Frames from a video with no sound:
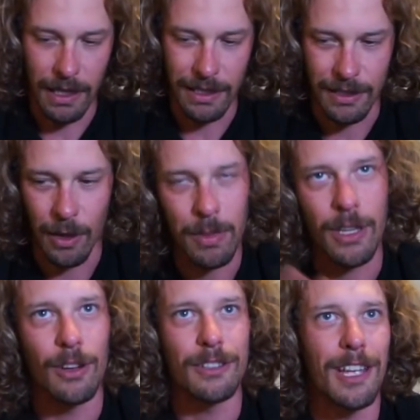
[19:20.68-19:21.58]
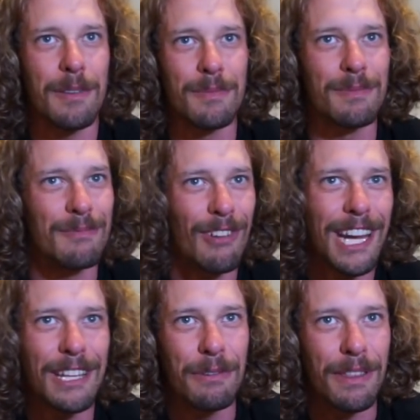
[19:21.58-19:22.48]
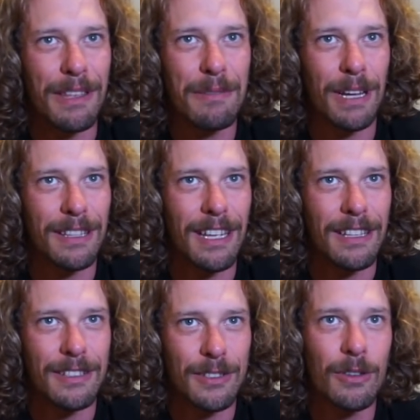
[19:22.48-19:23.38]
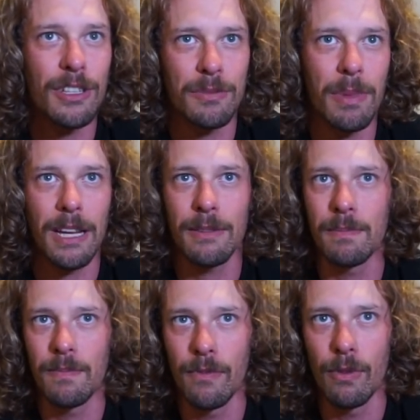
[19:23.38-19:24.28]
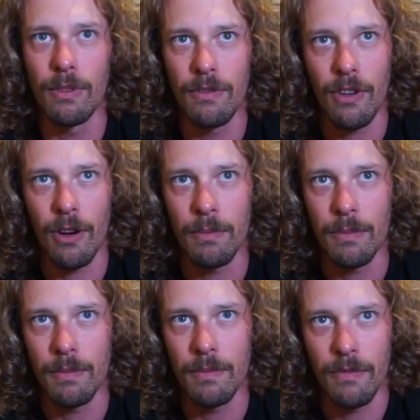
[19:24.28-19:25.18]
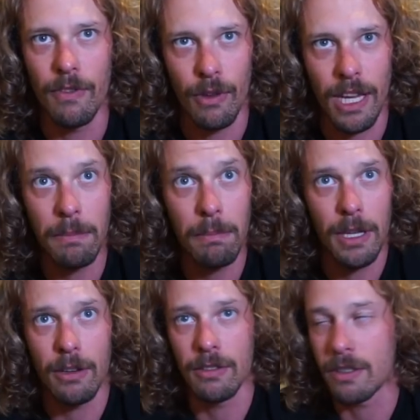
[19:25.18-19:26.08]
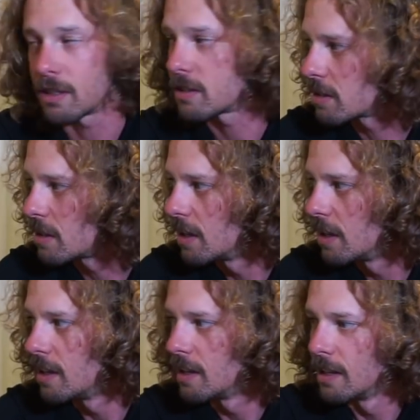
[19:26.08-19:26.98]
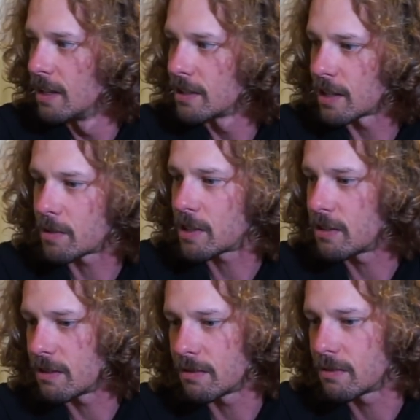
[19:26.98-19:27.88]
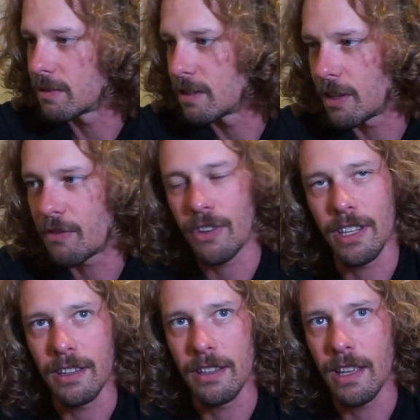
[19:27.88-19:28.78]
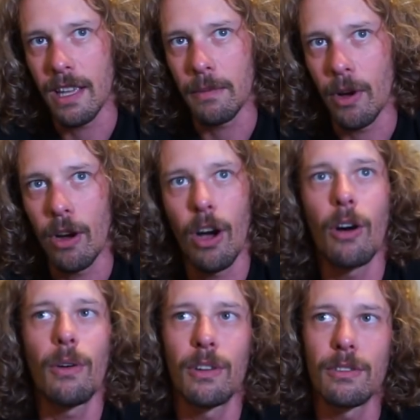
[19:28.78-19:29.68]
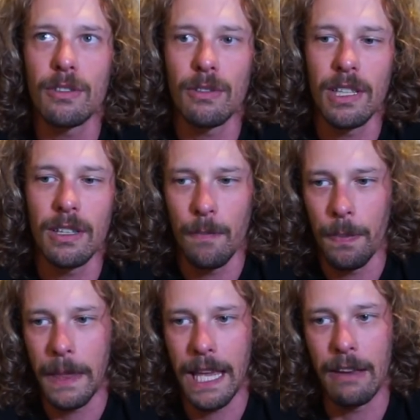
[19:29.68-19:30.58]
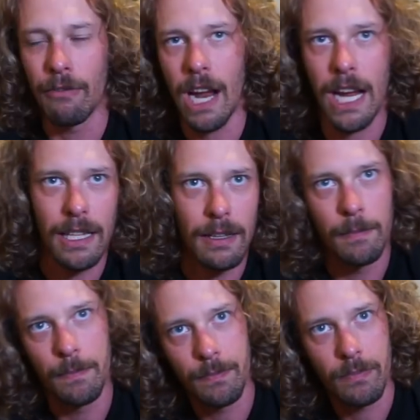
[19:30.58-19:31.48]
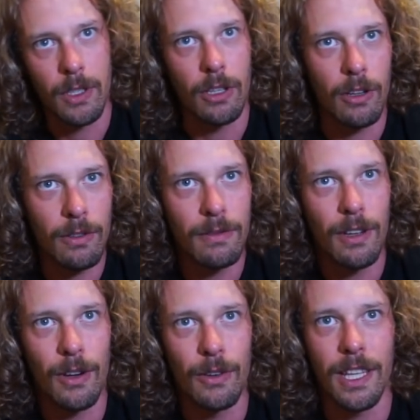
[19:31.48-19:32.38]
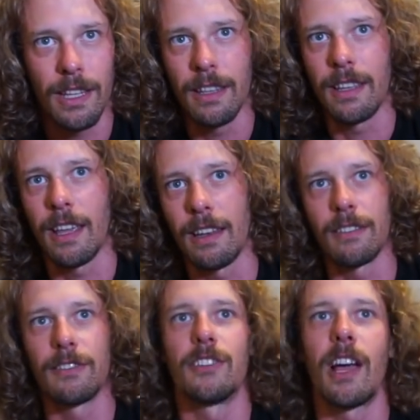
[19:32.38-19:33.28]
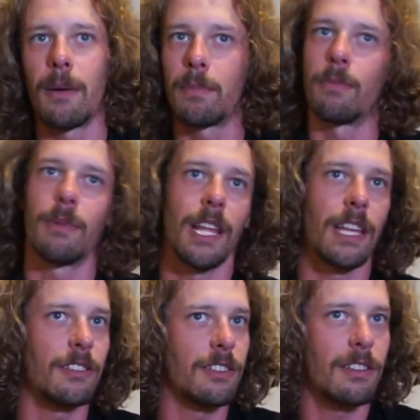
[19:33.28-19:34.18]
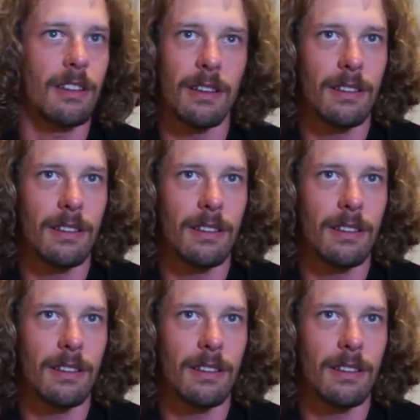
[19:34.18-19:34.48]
it's not because I'm riding with him, but I'm so respectful for him, because he's such in different. And how also he can ride, you know, how he can jump or manage